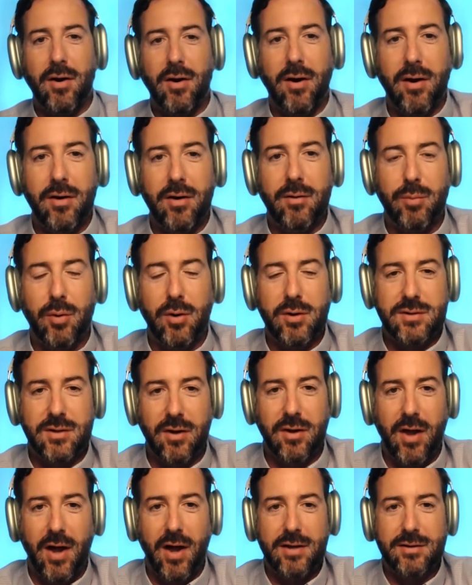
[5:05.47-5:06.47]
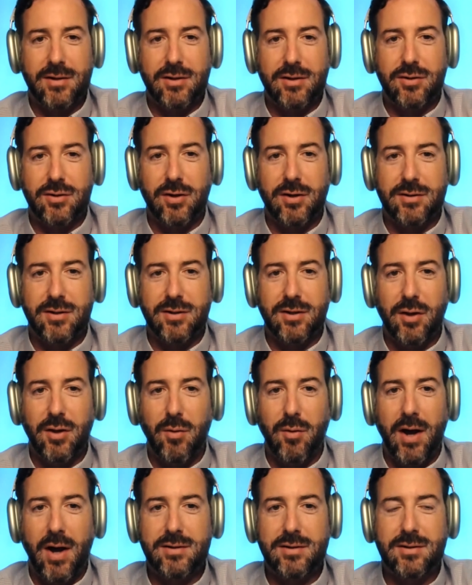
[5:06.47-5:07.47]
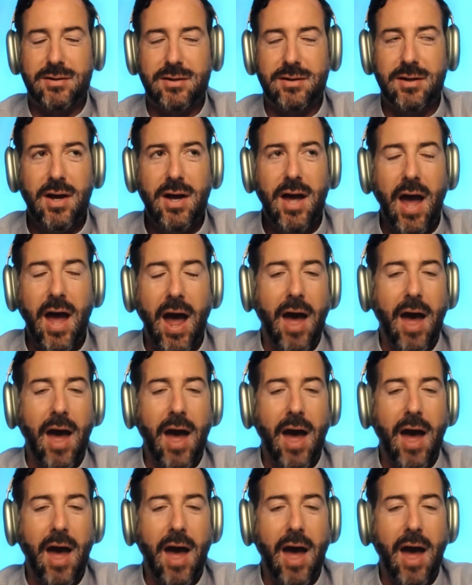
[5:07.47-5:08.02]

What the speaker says: spent on personal lines insurance in the US,